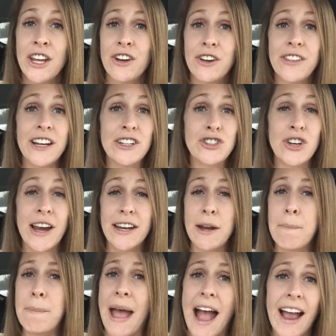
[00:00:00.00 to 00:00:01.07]
You're there trying
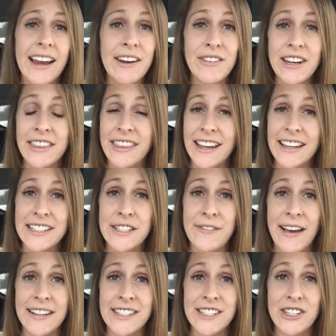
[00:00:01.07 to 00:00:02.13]
to bag everything as
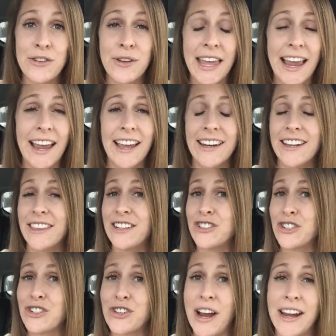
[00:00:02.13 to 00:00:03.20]
fast as you can, and then
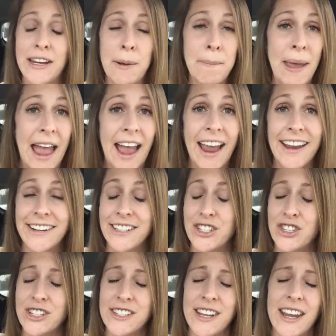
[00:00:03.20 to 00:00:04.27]
you're trying to pay, and it's
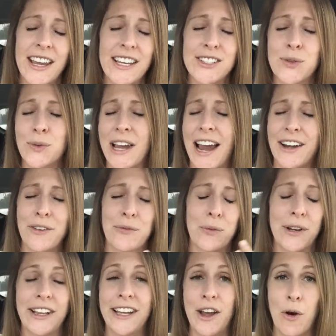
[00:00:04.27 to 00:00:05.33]
just like, it's kind of
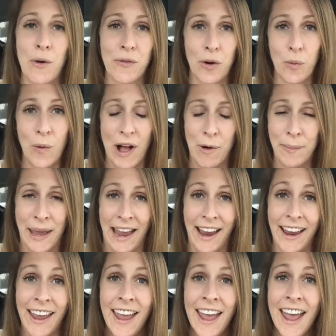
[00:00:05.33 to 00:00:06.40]
really
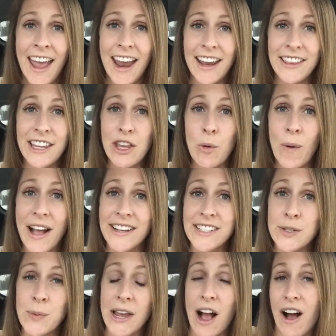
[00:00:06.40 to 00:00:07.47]
overwhelming. In the
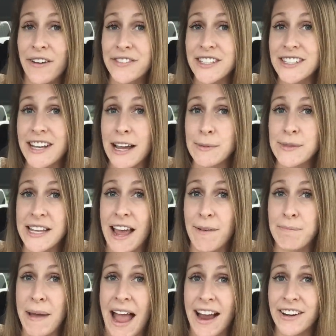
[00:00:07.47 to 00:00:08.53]
US, we oftentimes
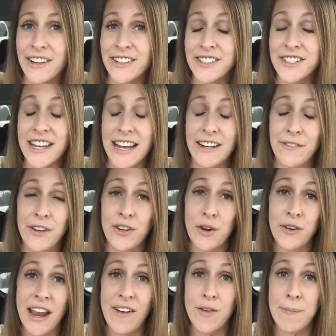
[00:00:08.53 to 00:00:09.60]
have baggers, and if you
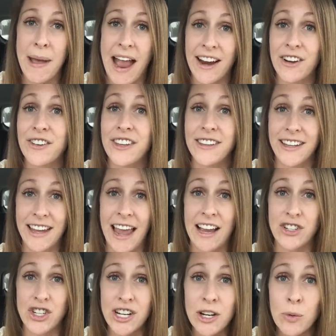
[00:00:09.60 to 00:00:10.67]
don't have a bagger, then the
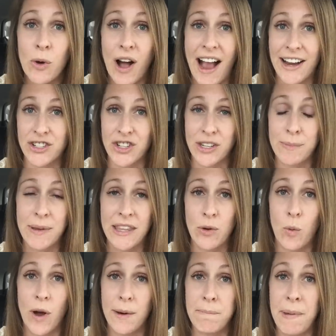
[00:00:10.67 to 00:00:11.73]
cashier will actually be the
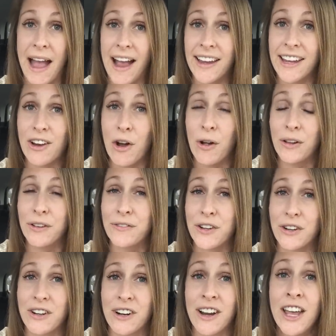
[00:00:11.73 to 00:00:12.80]
one bagging all of
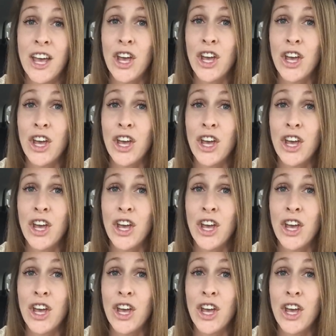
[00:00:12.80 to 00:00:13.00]
your